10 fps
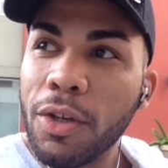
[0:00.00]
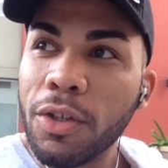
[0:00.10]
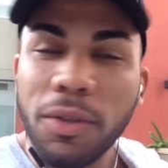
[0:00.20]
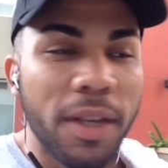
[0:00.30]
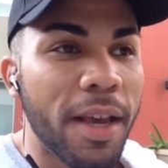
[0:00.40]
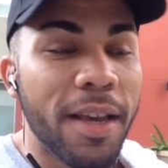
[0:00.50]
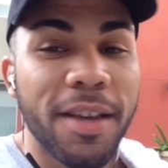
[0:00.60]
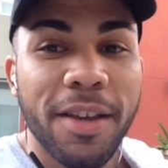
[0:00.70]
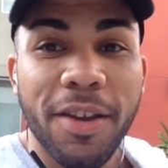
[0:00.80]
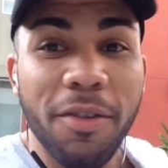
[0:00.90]
So say,
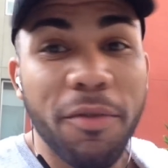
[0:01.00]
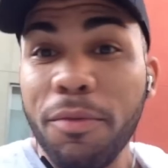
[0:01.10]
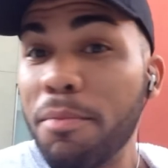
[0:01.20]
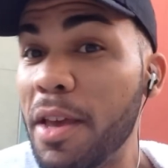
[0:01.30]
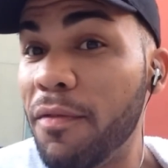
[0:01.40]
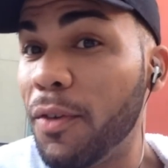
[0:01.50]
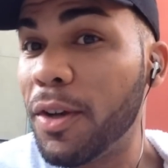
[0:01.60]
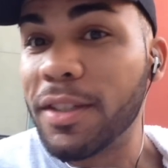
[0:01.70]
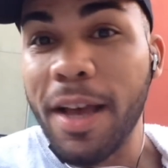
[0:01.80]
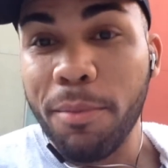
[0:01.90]
for me, for
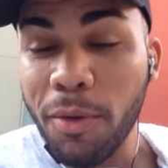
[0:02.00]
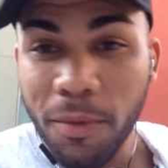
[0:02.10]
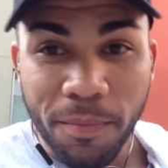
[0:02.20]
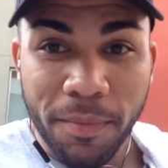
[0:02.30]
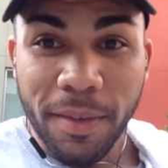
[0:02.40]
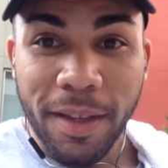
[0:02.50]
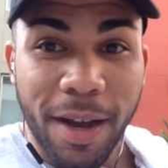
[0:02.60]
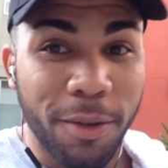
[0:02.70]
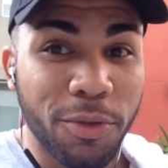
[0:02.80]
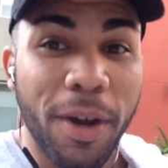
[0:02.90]
example,
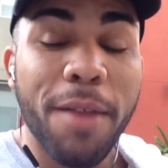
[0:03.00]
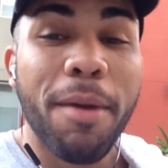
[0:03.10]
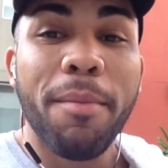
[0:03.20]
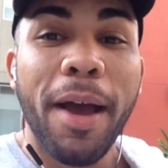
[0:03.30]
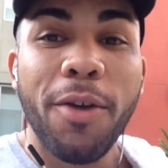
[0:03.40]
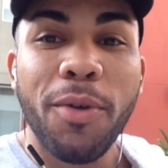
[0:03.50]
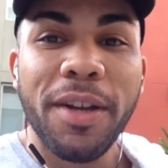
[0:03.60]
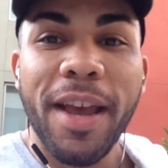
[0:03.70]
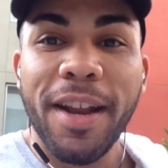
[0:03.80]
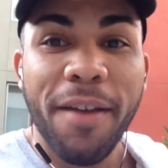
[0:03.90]
I was riding my bike one
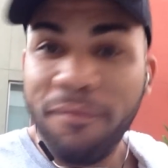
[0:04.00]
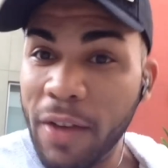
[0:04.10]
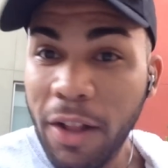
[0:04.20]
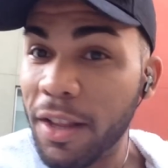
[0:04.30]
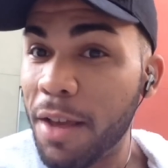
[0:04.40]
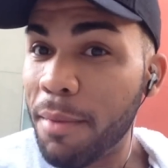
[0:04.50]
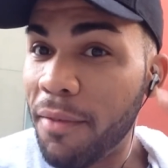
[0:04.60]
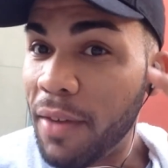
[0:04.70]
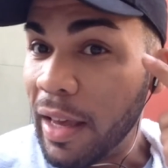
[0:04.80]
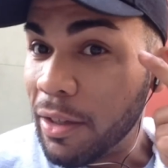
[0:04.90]
day and I fell and hit my
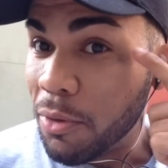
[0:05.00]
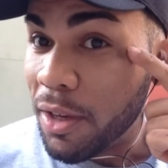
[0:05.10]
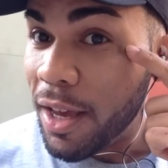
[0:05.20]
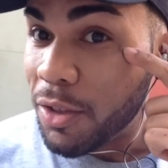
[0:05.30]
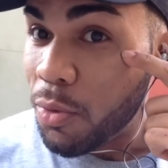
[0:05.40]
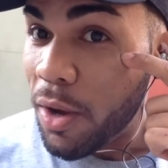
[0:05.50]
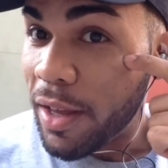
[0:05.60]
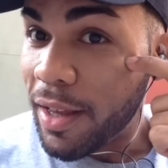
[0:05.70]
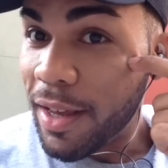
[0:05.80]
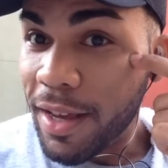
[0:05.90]
face. Well, guess what?
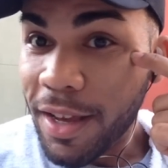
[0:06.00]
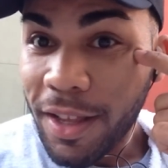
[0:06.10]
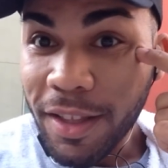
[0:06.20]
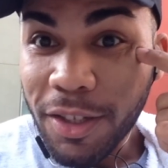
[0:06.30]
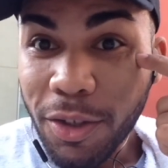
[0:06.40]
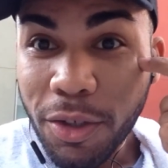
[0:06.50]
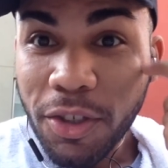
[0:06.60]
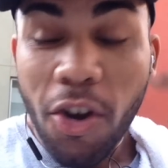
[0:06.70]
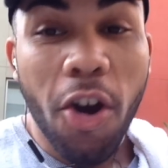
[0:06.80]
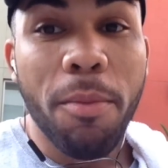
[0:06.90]
This little
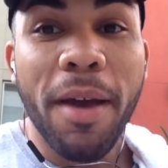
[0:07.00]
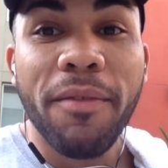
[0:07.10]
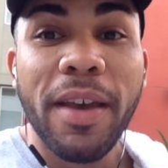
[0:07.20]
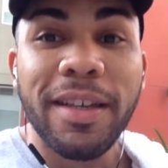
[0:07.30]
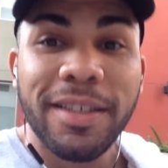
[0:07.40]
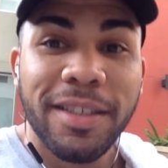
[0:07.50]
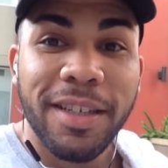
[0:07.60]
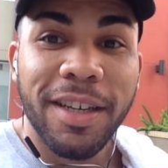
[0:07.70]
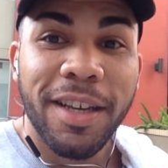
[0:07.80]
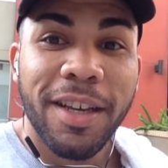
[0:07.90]
scar on my face
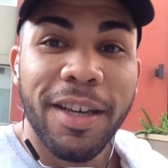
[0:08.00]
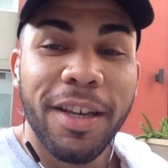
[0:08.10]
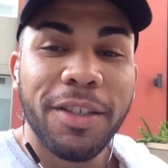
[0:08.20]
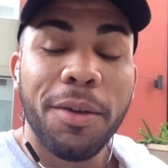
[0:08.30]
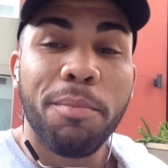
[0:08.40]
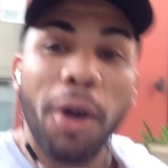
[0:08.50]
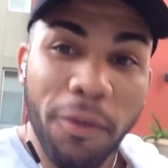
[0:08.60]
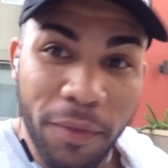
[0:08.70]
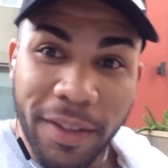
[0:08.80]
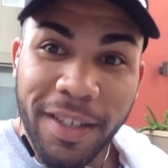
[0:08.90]
is a
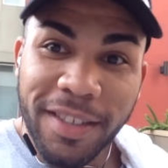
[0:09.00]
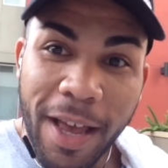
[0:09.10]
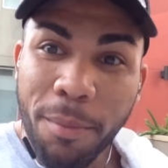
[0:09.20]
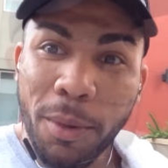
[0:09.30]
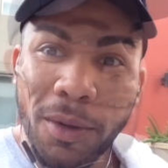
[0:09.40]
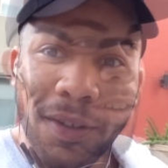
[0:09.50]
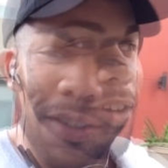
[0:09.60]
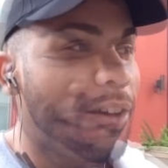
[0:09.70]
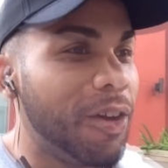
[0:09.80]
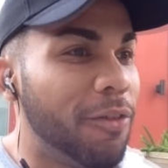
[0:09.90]
perfect example
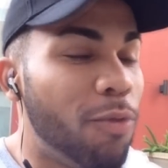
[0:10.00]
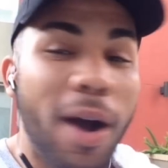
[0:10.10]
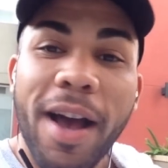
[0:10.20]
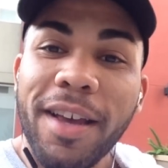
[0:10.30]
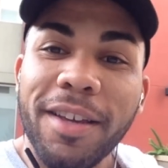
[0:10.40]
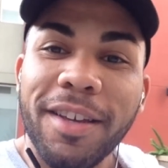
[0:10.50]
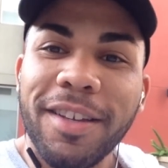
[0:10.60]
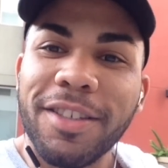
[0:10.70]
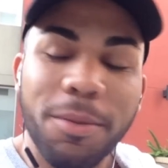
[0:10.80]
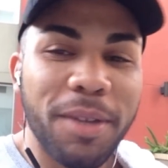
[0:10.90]
of why
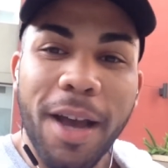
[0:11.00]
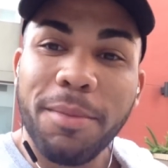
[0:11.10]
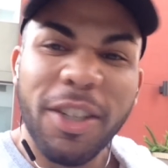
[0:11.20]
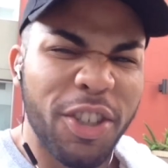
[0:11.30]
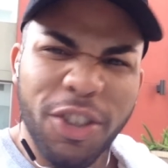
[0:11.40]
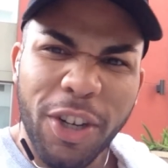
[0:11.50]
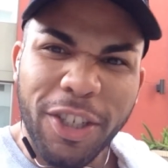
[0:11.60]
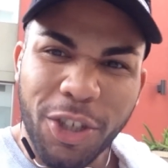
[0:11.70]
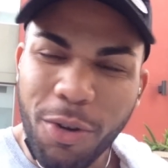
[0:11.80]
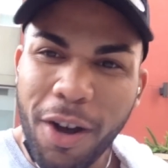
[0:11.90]
sometimes I shouldn't try to
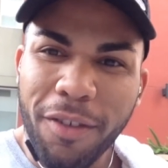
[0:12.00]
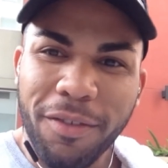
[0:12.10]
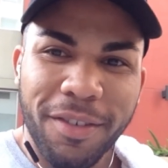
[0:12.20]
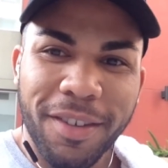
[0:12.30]
show off